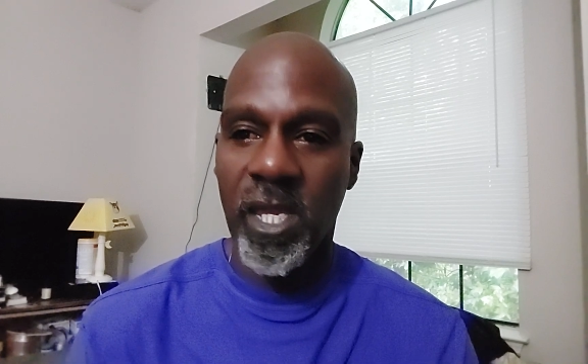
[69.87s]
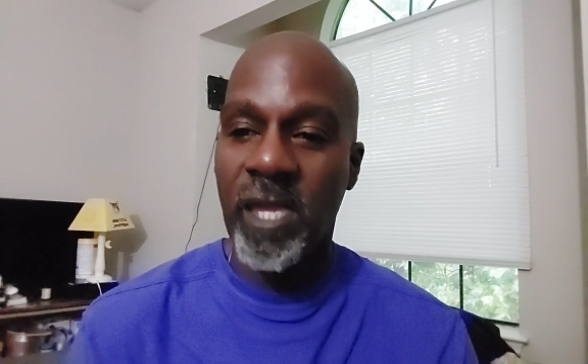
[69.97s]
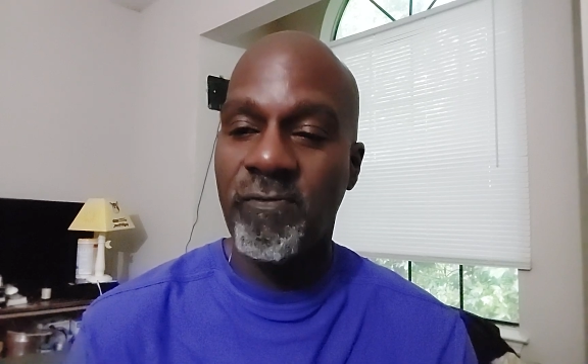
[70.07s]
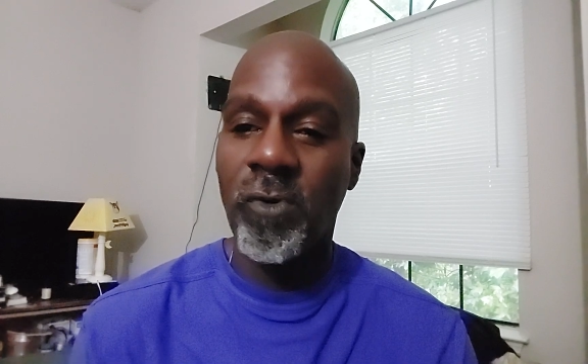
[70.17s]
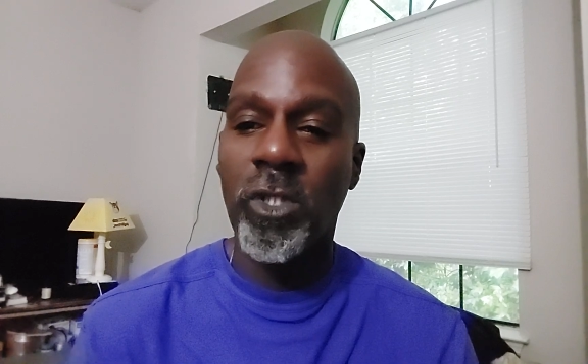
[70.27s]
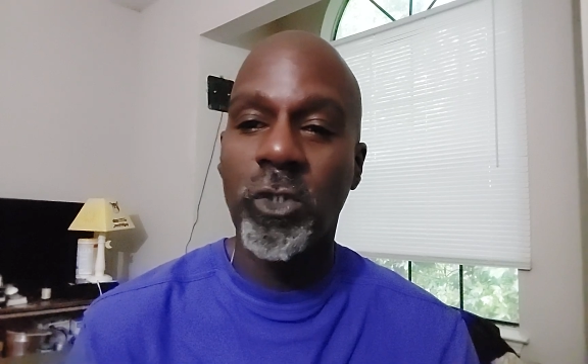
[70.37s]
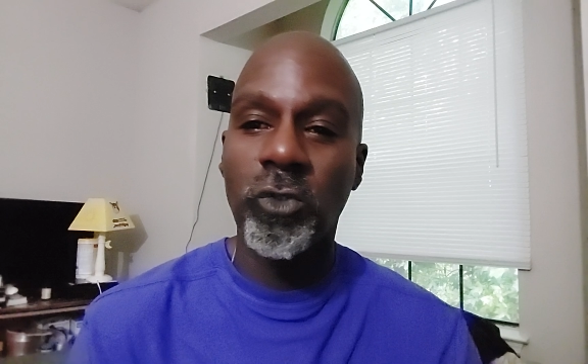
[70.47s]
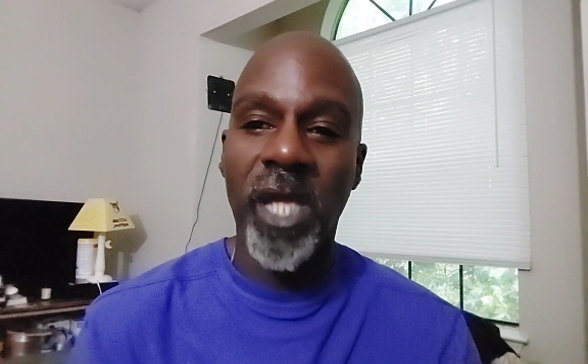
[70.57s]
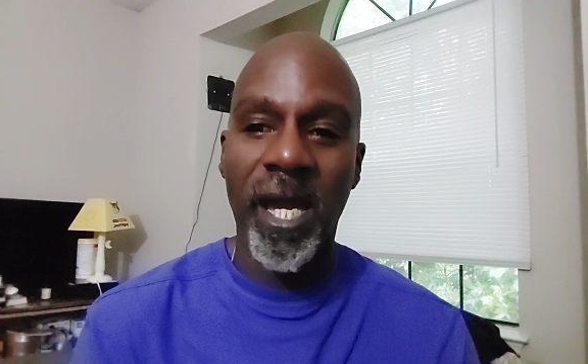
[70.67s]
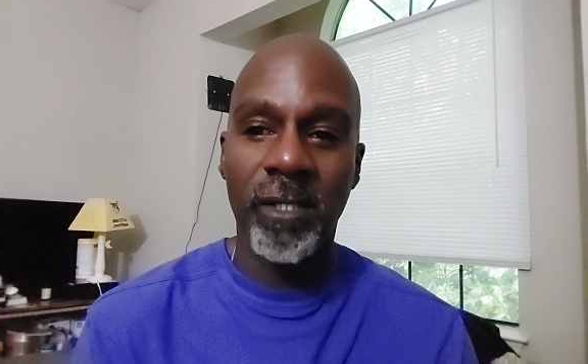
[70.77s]
if you want to
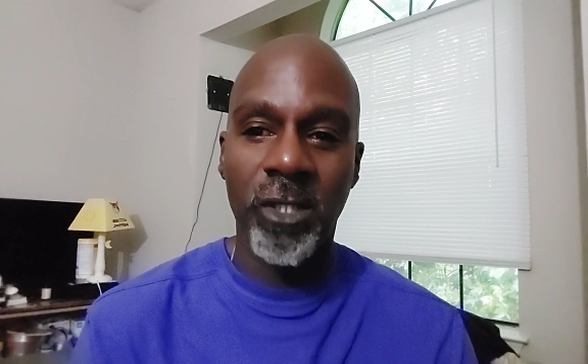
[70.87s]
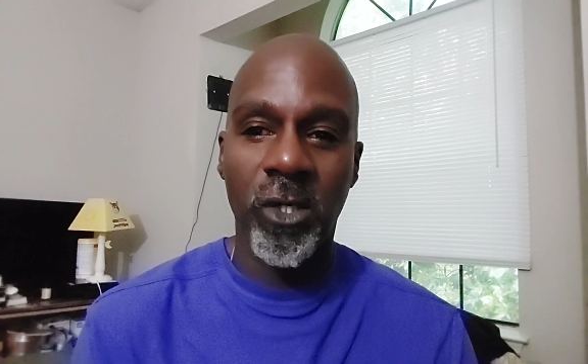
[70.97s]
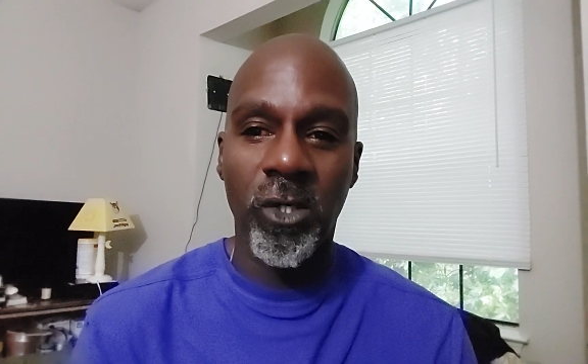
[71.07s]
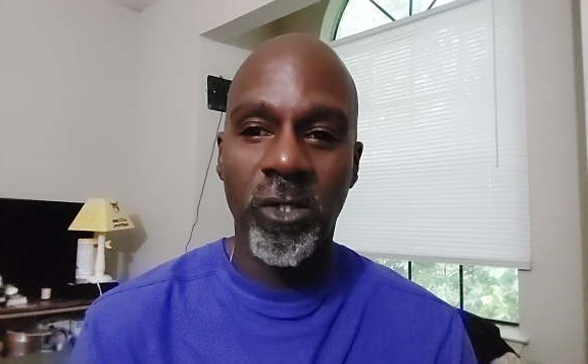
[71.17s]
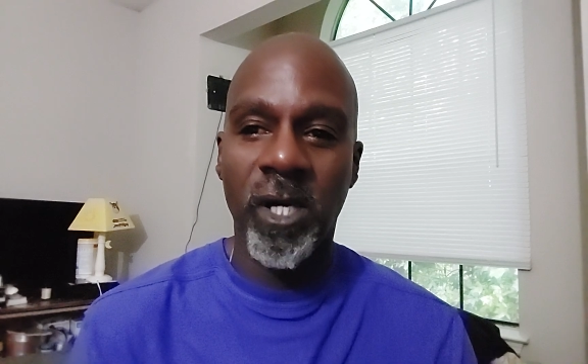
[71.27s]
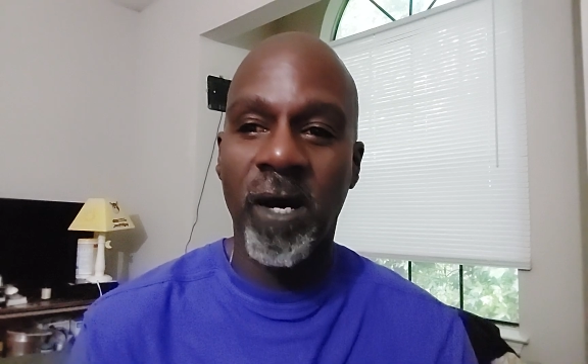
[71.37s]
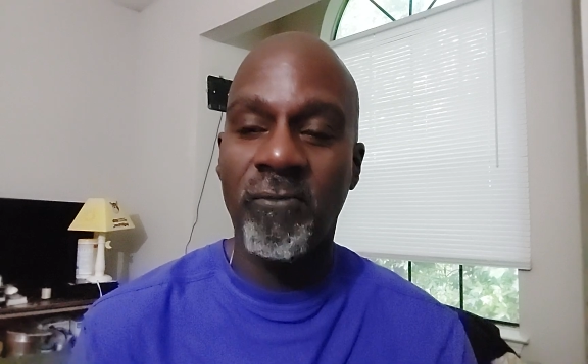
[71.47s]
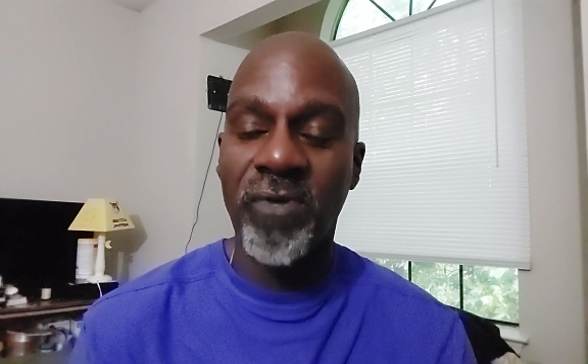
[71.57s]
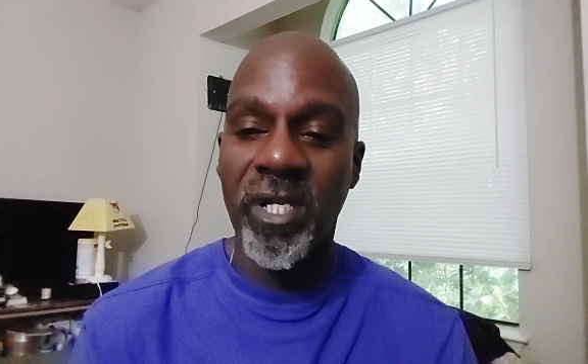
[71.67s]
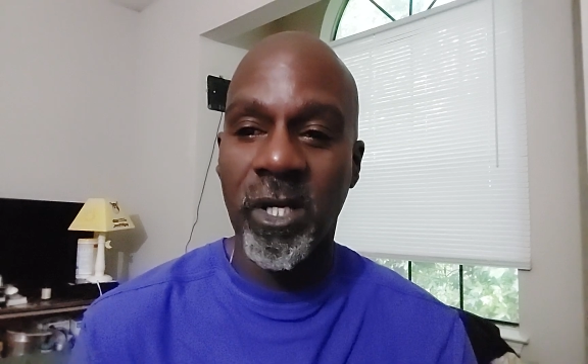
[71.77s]
download a
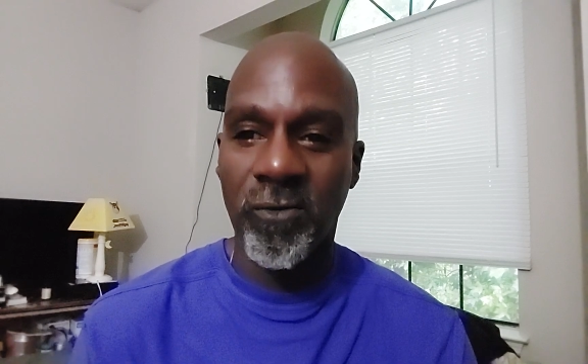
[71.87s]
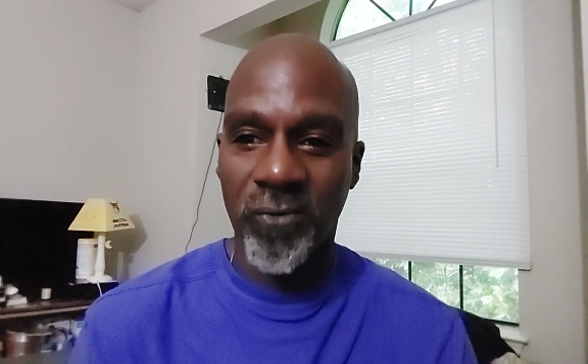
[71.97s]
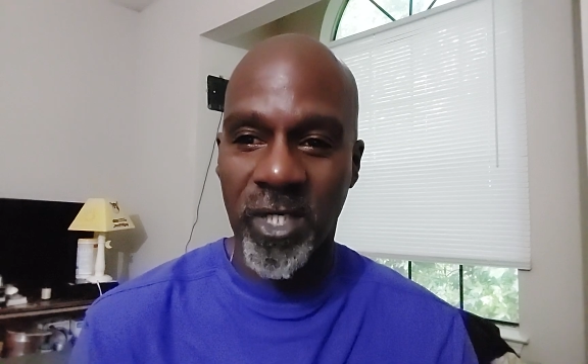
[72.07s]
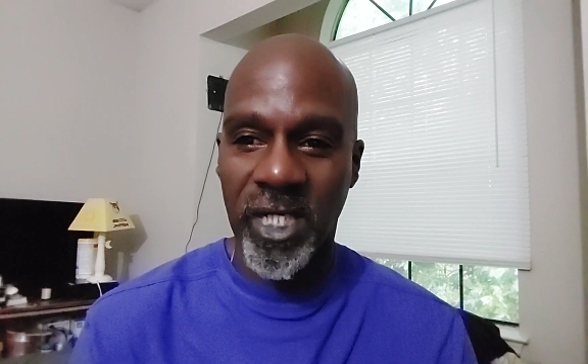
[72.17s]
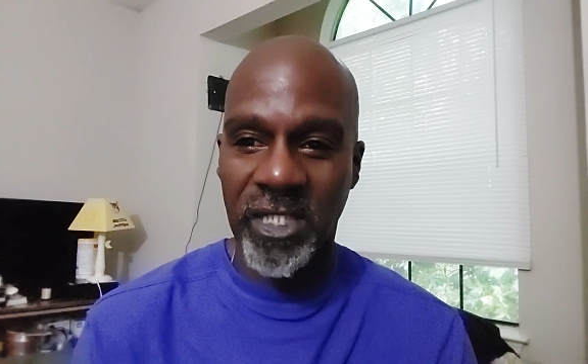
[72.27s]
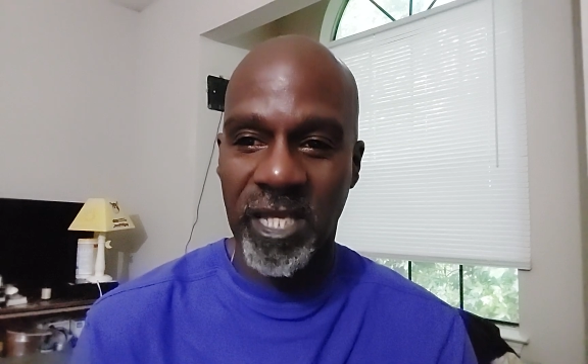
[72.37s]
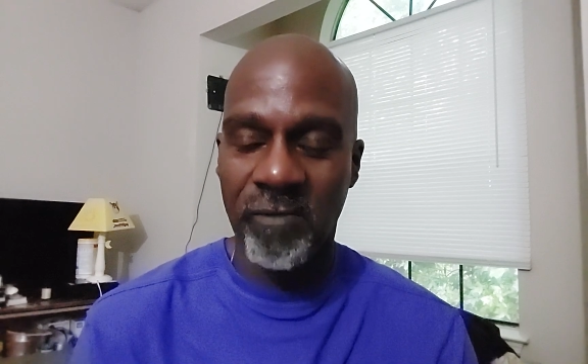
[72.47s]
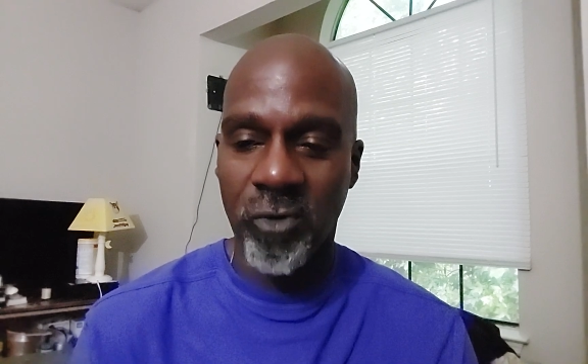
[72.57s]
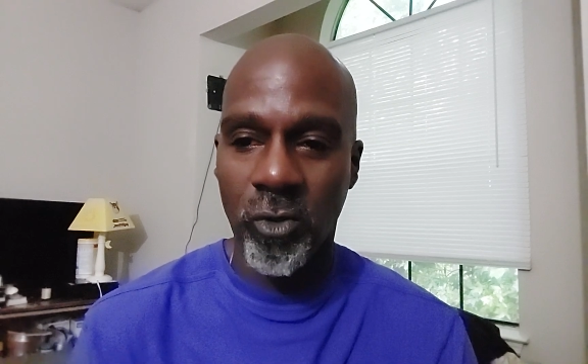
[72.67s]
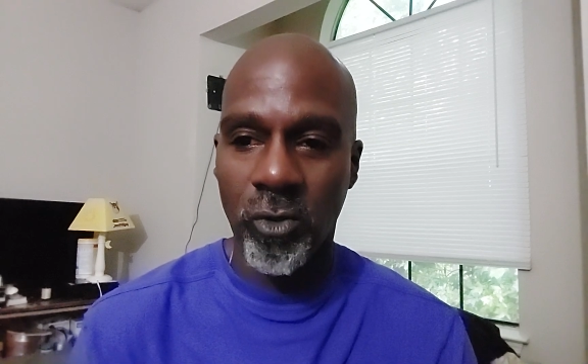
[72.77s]
video, for an
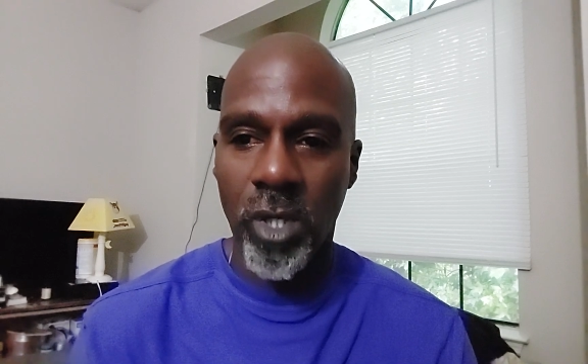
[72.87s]
example,